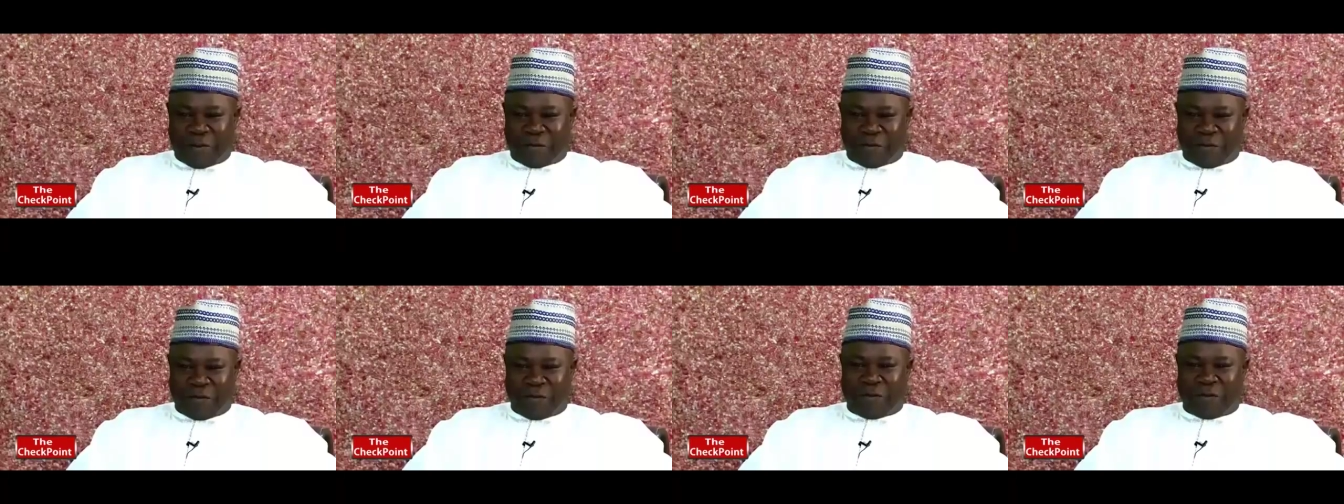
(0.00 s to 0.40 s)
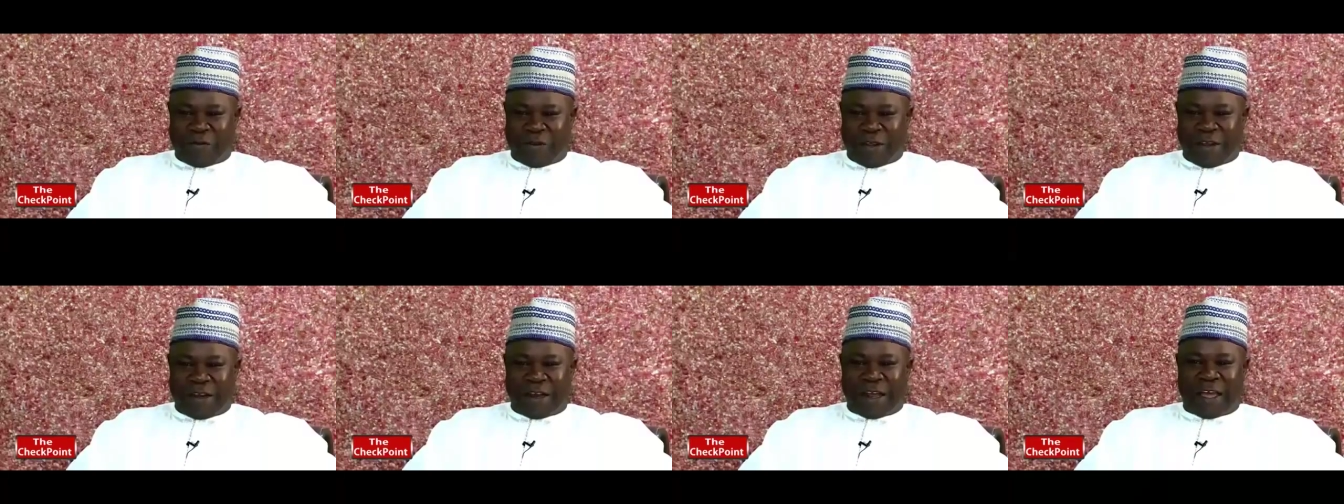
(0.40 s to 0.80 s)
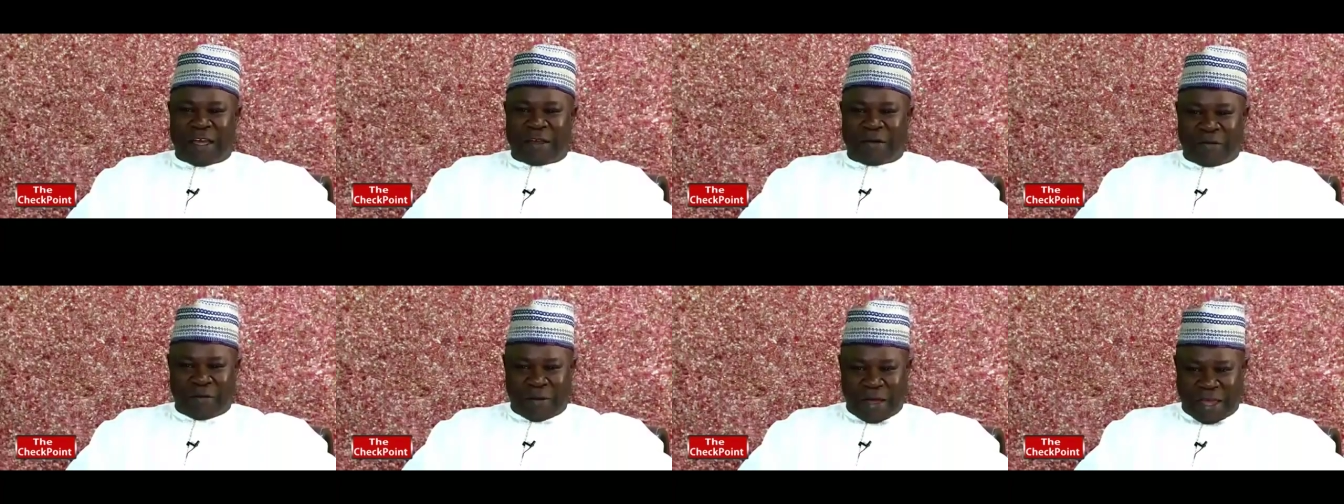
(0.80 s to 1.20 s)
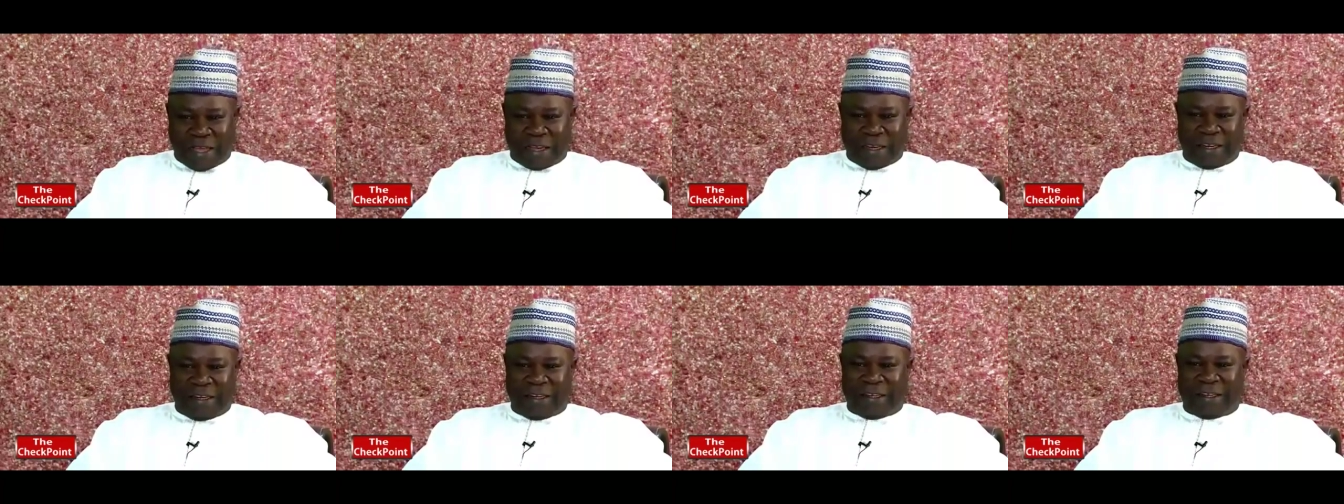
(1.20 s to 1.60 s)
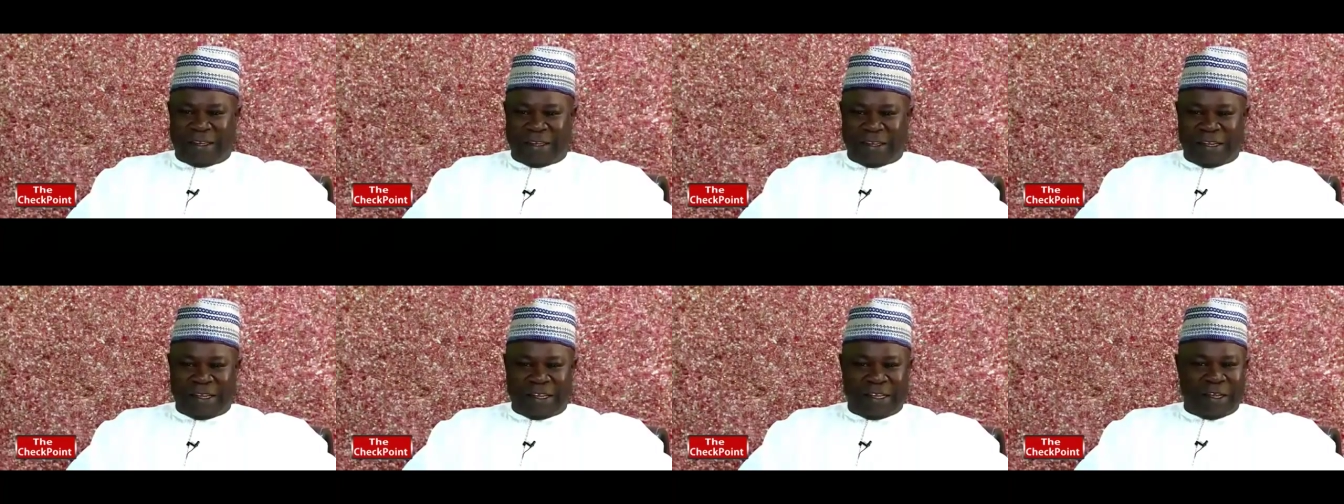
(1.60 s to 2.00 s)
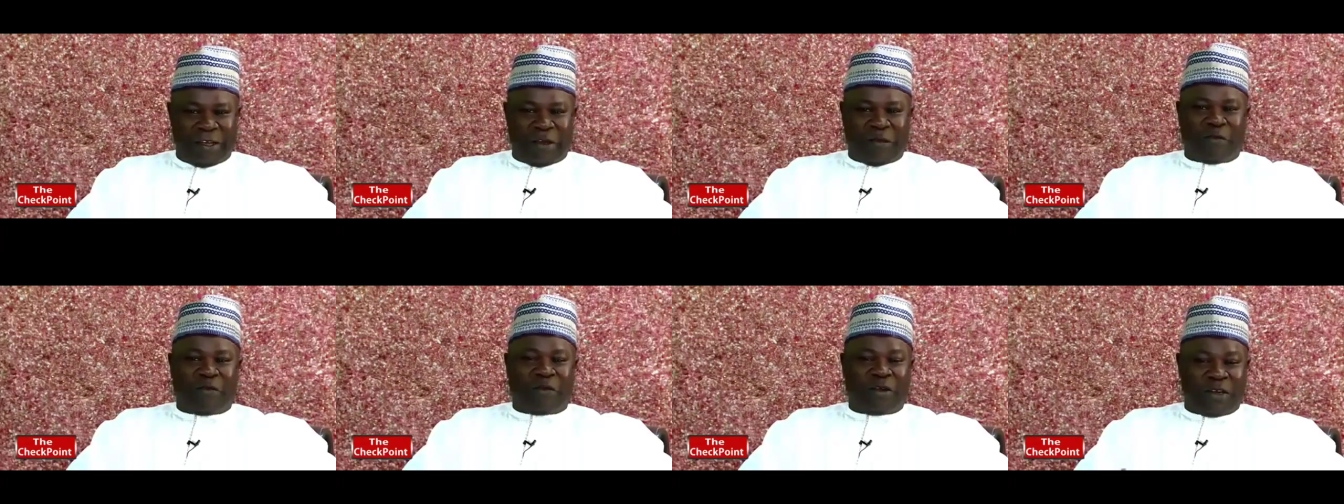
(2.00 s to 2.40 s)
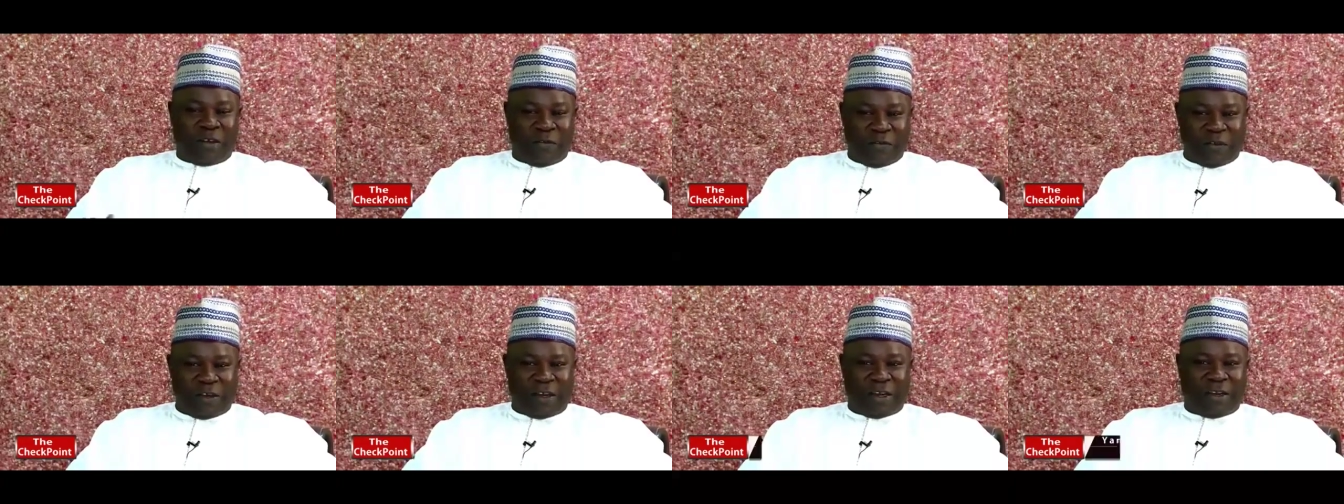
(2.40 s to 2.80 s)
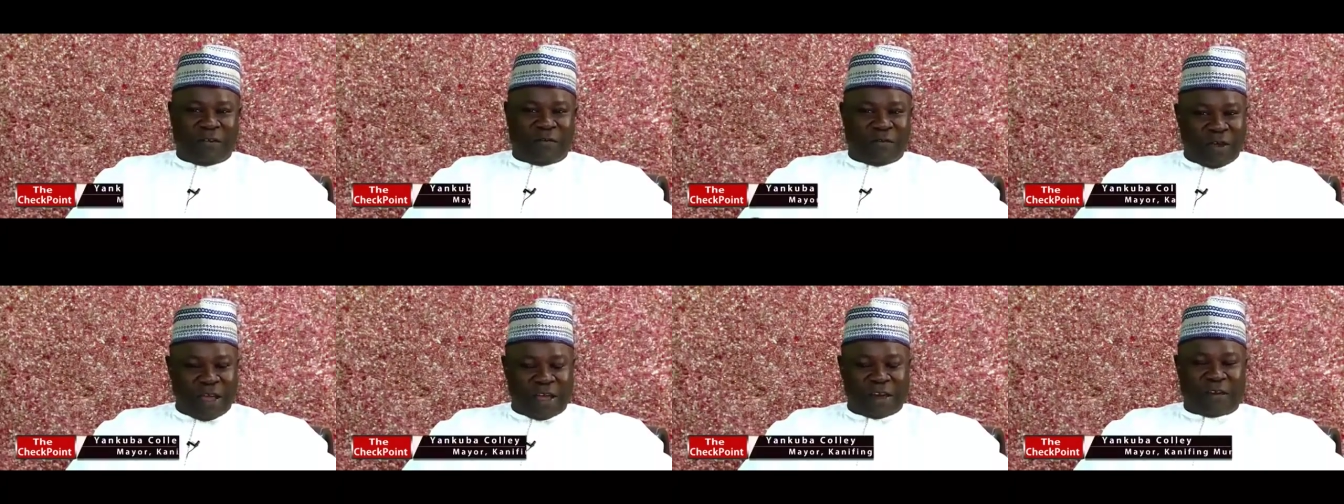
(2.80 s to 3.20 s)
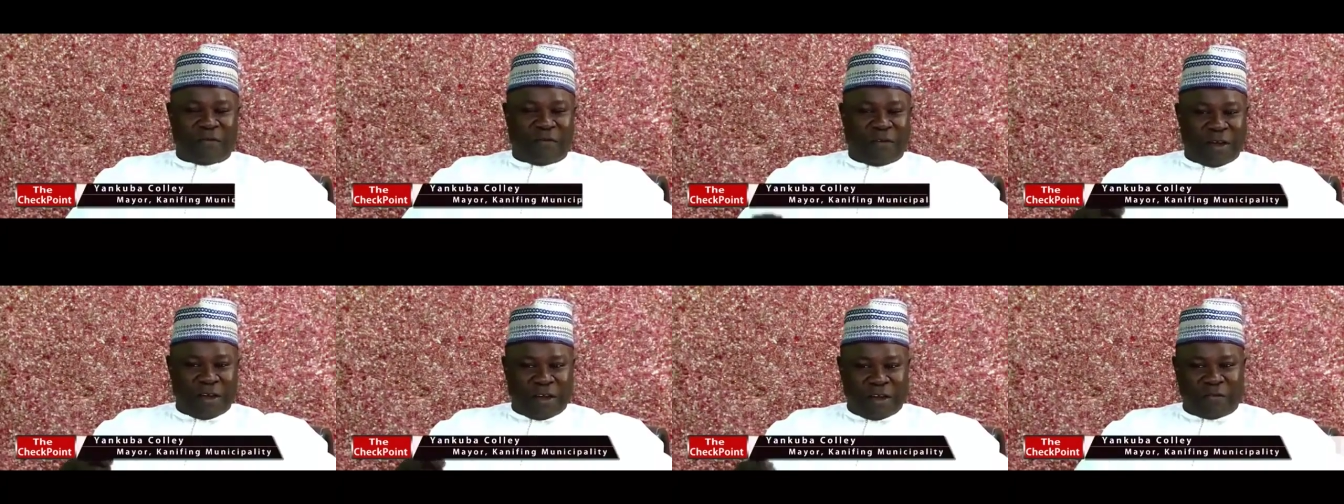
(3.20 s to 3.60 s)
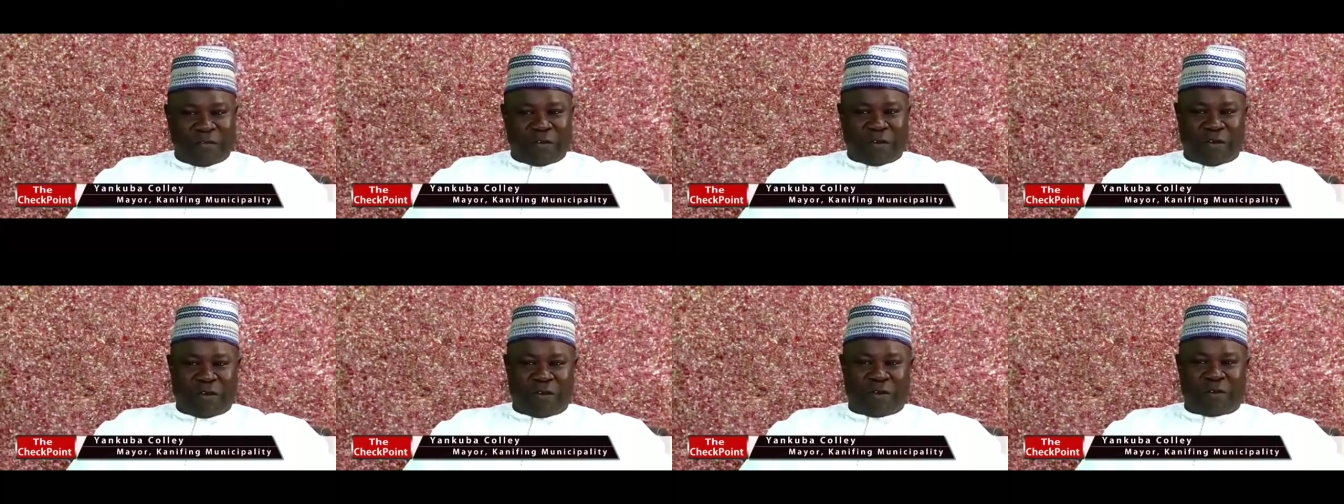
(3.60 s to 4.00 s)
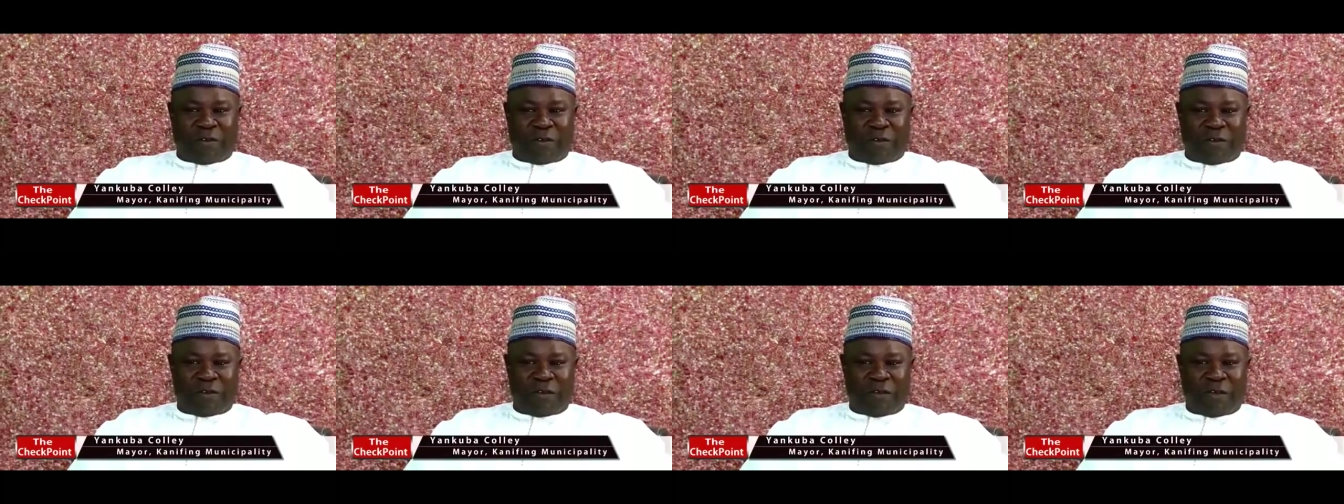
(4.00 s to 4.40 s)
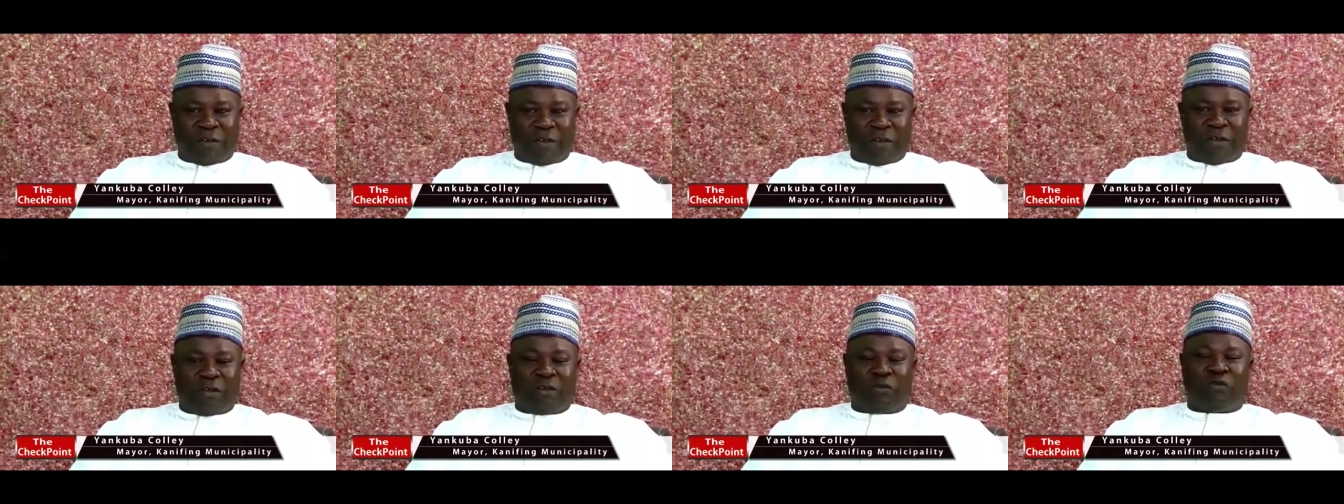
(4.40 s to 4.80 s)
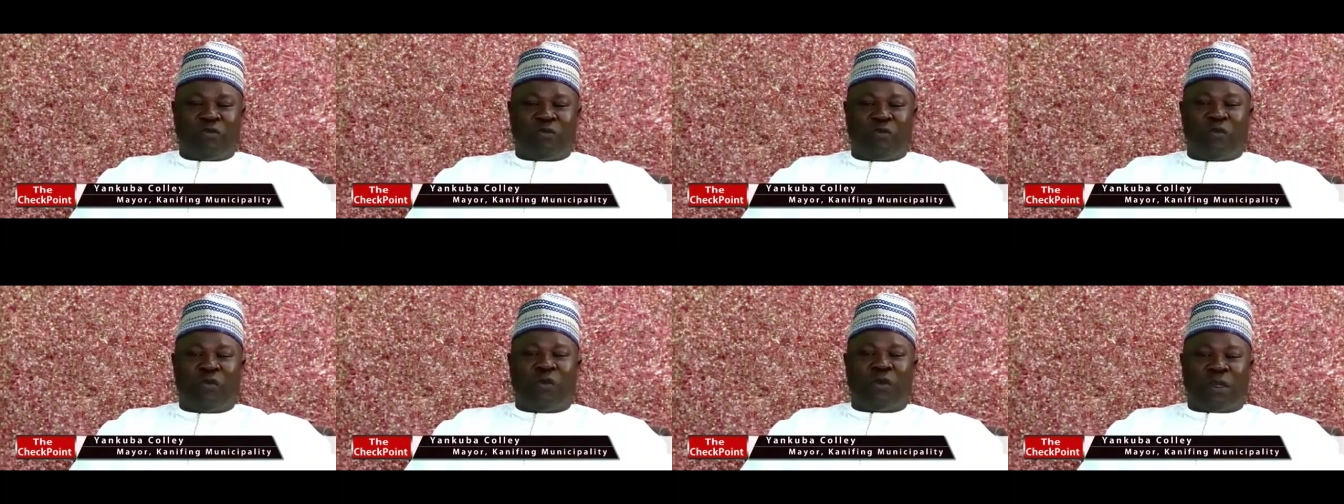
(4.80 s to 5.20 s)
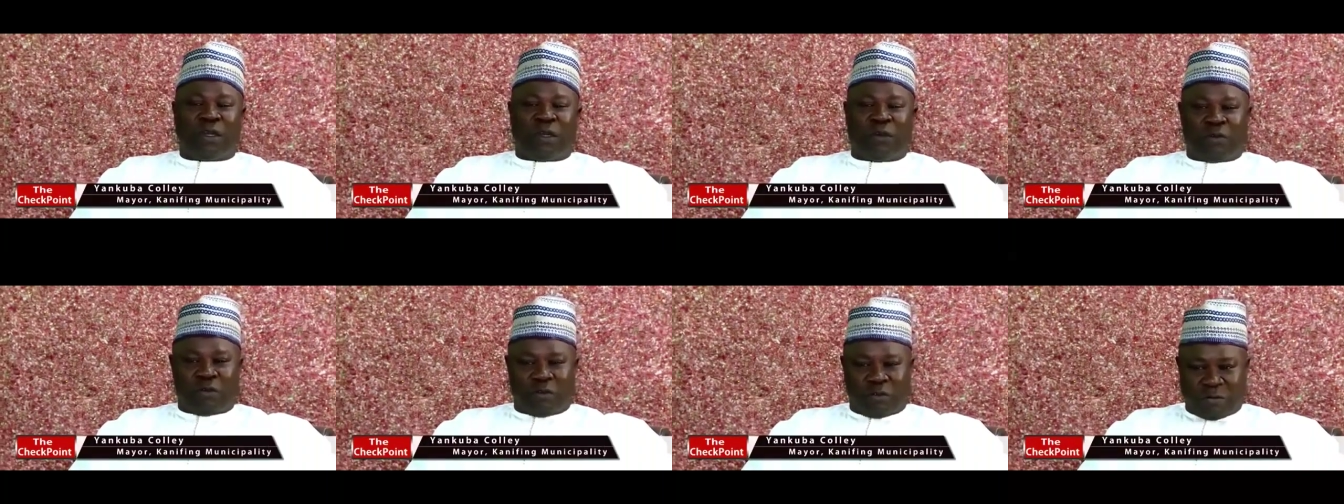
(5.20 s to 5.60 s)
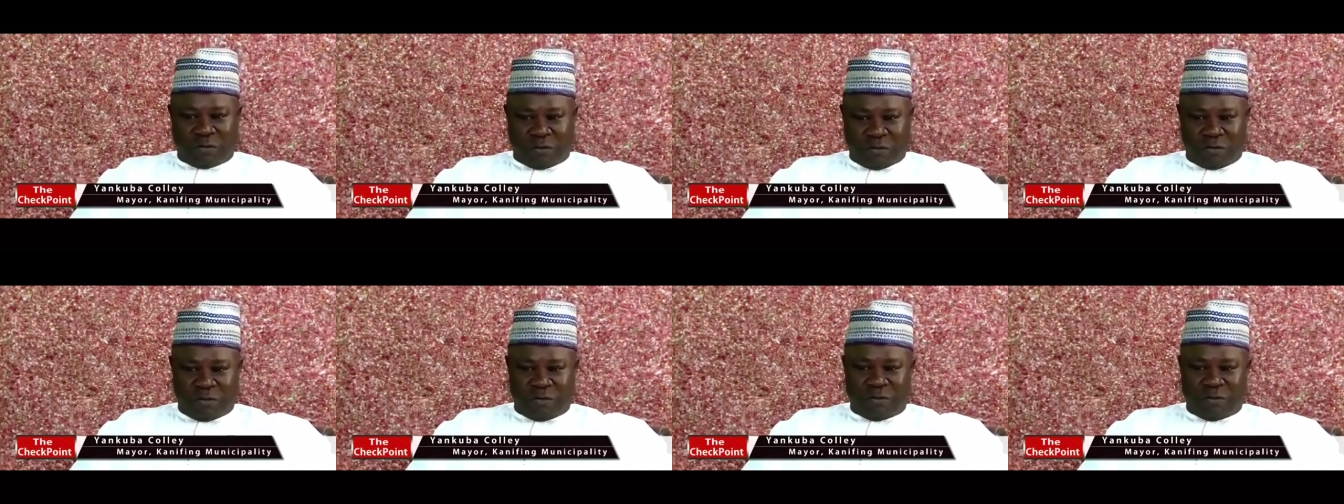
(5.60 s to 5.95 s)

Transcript: a council like mine would definitely find it very difficult to do it alone.